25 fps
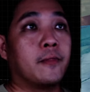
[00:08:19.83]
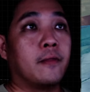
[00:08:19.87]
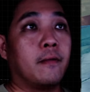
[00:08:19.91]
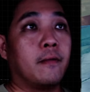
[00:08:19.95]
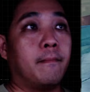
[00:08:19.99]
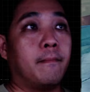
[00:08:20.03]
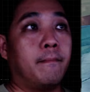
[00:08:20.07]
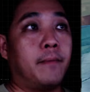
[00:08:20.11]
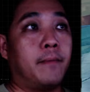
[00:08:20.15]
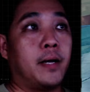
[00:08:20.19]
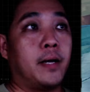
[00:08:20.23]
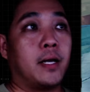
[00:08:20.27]

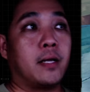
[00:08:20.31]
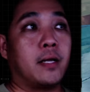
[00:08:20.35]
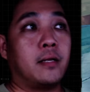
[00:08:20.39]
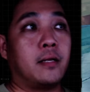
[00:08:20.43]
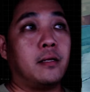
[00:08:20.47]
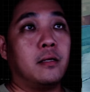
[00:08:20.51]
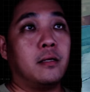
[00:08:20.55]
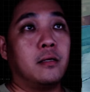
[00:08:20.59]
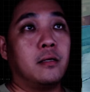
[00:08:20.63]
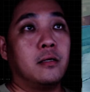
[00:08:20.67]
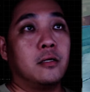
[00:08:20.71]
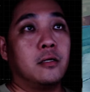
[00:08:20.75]
But
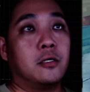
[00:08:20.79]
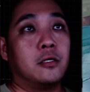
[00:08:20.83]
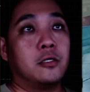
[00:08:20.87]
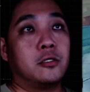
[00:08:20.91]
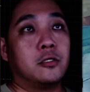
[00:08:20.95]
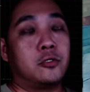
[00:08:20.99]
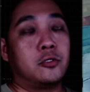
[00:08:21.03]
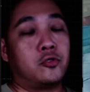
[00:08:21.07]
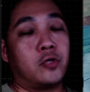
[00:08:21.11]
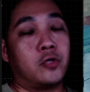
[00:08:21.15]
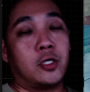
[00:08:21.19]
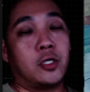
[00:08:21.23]

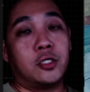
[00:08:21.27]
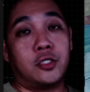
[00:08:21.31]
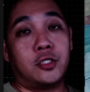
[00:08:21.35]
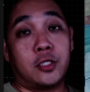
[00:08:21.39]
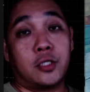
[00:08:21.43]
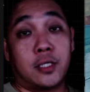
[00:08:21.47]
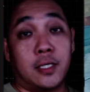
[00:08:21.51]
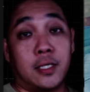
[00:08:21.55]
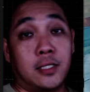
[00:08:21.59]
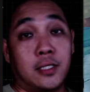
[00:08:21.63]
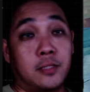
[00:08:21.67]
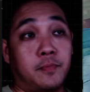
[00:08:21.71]

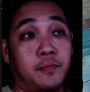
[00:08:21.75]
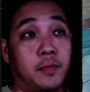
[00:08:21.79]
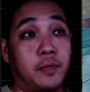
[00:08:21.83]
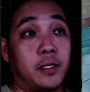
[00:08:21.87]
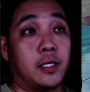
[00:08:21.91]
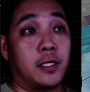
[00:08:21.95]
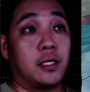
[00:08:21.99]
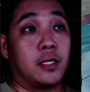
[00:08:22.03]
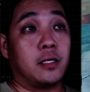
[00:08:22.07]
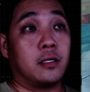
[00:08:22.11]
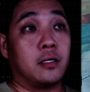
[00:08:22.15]
strategically speaking,